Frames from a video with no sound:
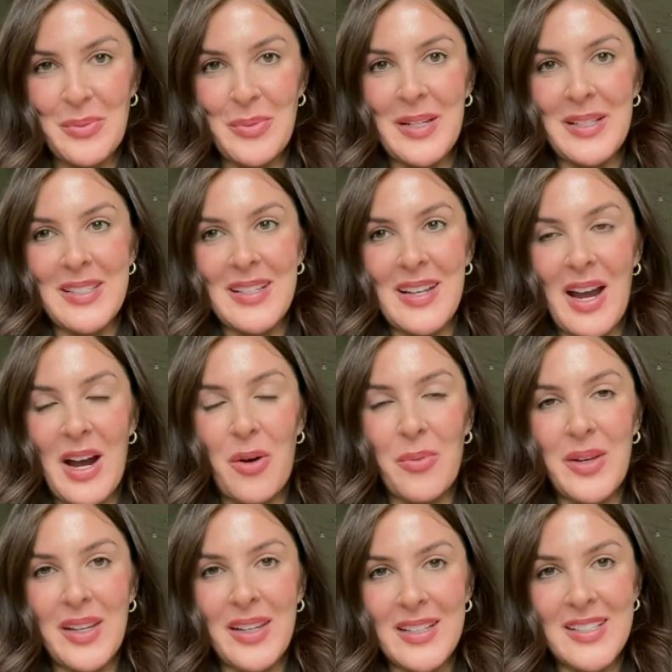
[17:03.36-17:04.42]
and waste and how
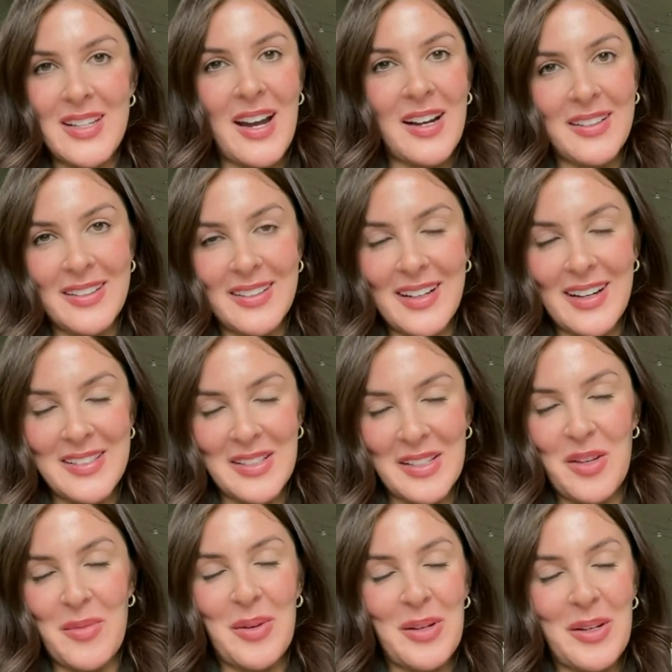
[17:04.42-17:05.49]
we can tackle it as a
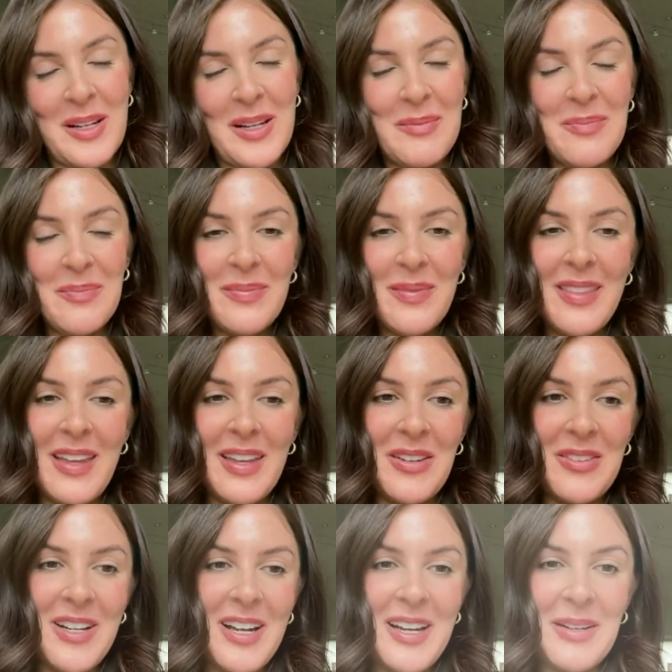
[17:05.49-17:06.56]
community. Thank
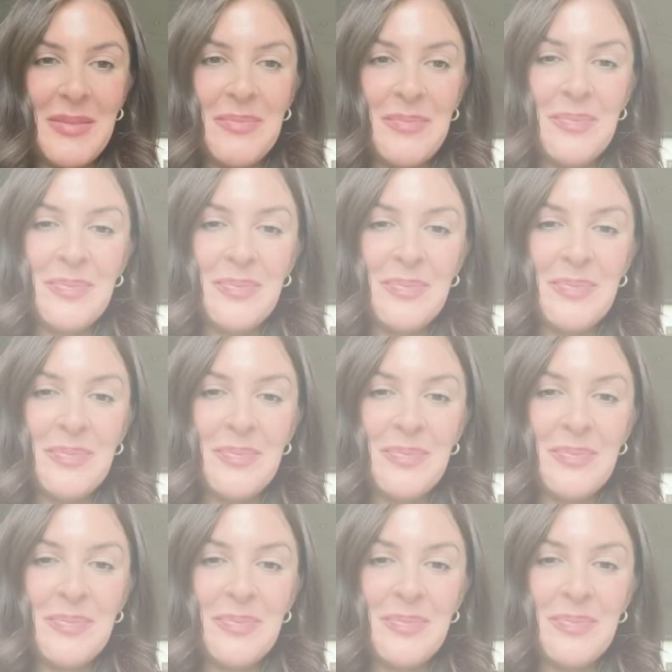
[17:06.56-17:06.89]
you, Diane.